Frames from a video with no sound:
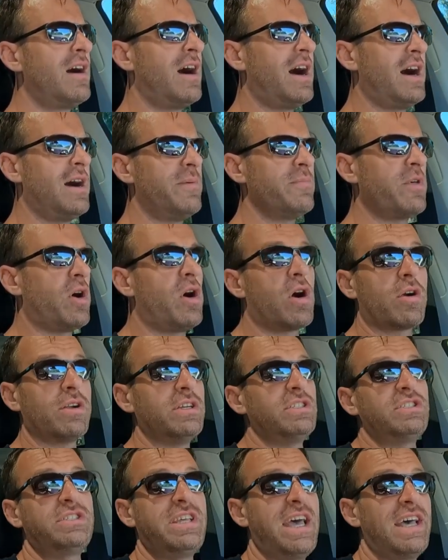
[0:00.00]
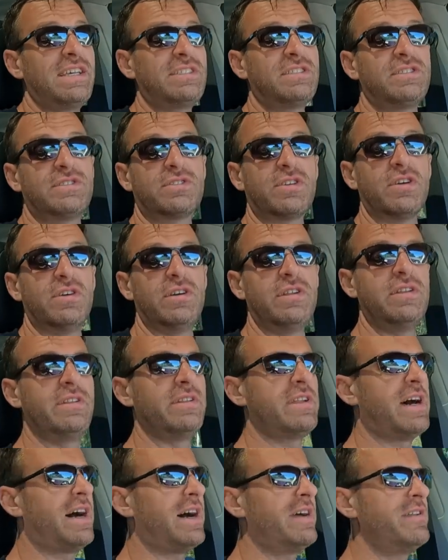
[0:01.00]
The harness tests good,
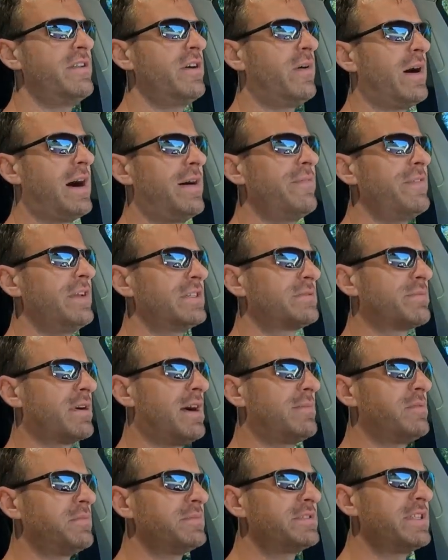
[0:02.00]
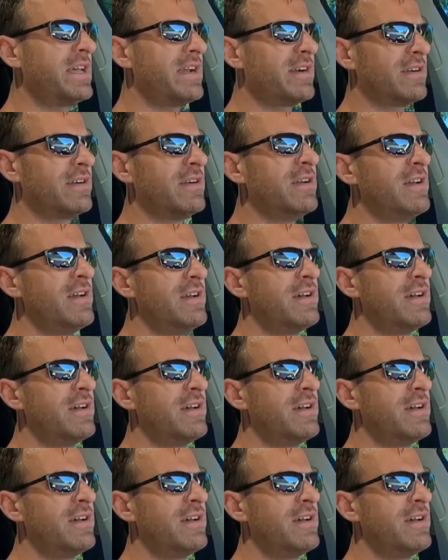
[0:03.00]
no obvious problems there.